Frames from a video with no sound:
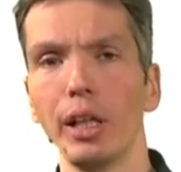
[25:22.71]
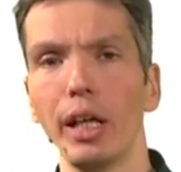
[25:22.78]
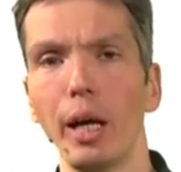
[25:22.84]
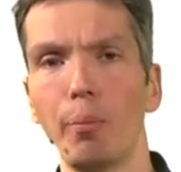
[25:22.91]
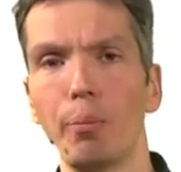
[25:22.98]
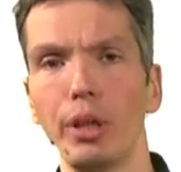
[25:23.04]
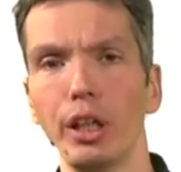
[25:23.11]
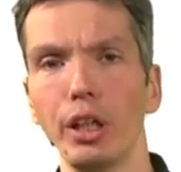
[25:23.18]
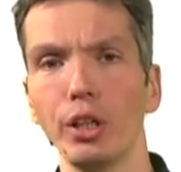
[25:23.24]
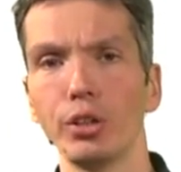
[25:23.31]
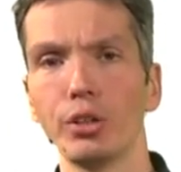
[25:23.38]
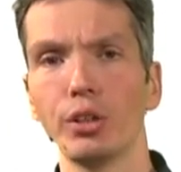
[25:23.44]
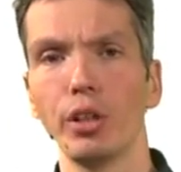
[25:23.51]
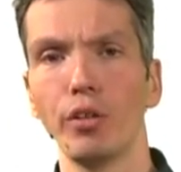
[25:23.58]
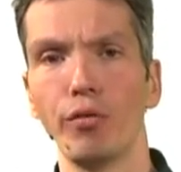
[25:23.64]

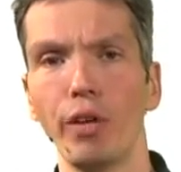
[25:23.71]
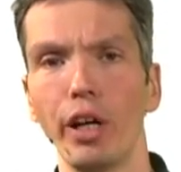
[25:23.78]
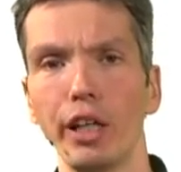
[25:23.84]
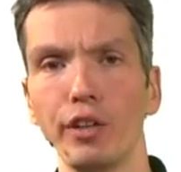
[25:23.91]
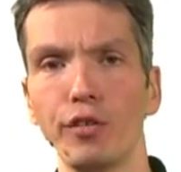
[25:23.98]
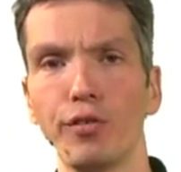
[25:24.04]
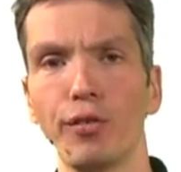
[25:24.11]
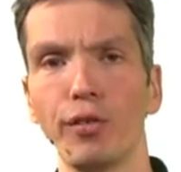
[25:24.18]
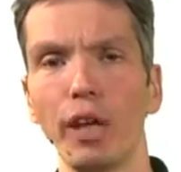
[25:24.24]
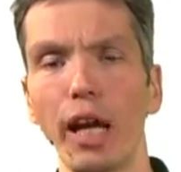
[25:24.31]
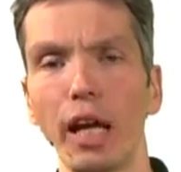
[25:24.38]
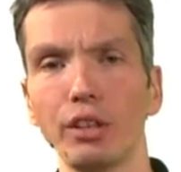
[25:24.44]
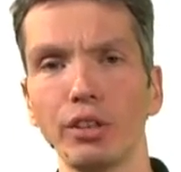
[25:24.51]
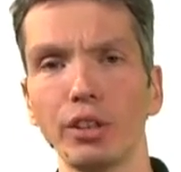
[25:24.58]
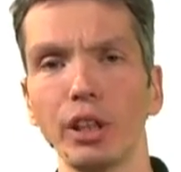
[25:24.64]
appears very
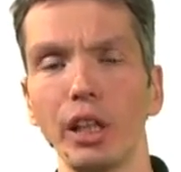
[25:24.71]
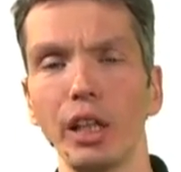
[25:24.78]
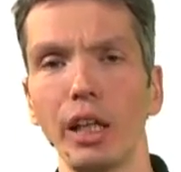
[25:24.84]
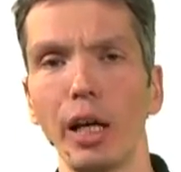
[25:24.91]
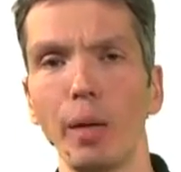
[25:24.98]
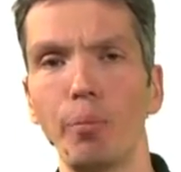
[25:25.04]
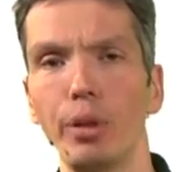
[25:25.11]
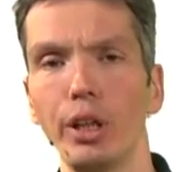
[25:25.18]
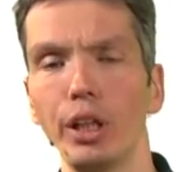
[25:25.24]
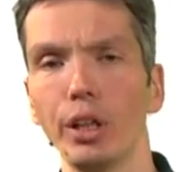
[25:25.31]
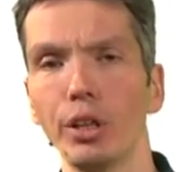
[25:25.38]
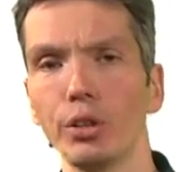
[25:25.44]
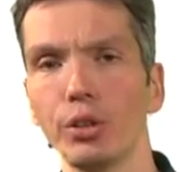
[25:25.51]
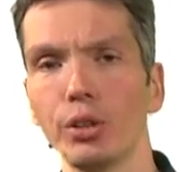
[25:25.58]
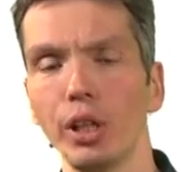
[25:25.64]
flat,
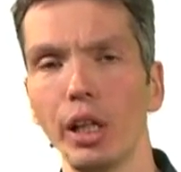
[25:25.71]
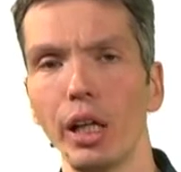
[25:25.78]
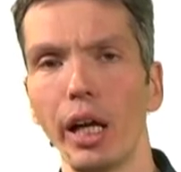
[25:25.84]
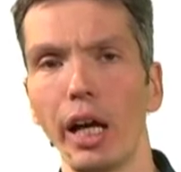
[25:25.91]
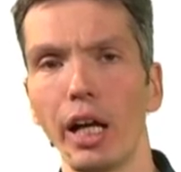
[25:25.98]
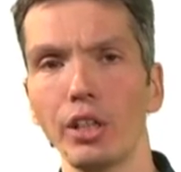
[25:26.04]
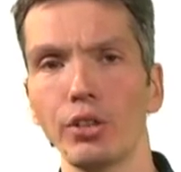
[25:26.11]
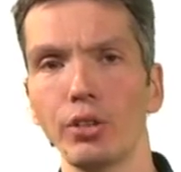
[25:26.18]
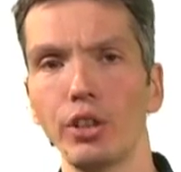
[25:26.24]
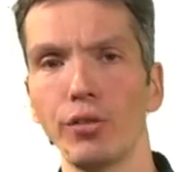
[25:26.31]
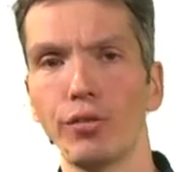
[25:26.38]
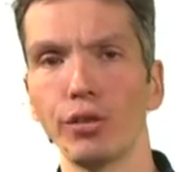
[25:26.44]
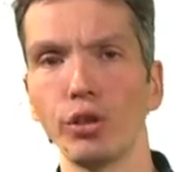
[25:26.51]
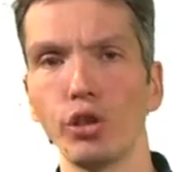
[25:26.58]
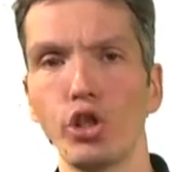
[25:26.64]
appears as
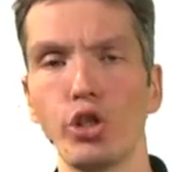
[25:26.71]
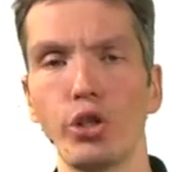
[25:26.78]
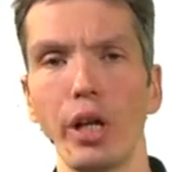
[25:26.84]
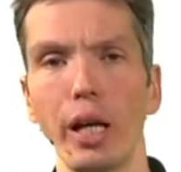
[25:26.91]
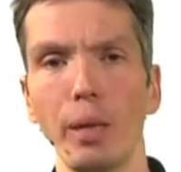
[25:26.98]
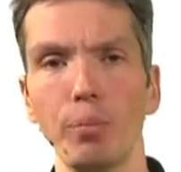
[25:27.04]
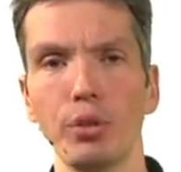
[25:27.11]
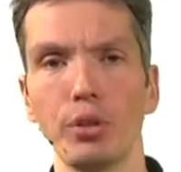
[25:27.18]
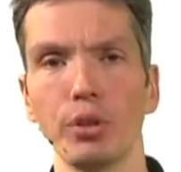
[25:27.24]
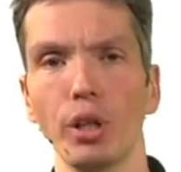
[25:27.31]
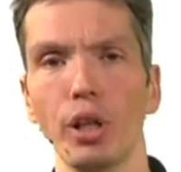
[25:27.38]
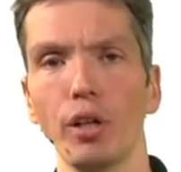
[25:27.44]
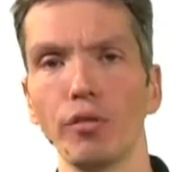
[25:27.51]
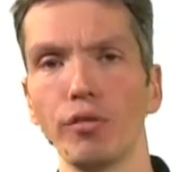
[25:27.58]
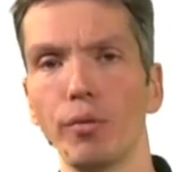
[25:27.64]
different shapes
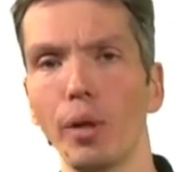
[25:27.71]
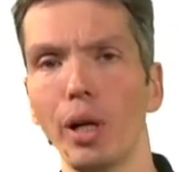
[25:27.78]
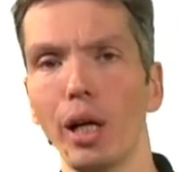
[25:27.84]
of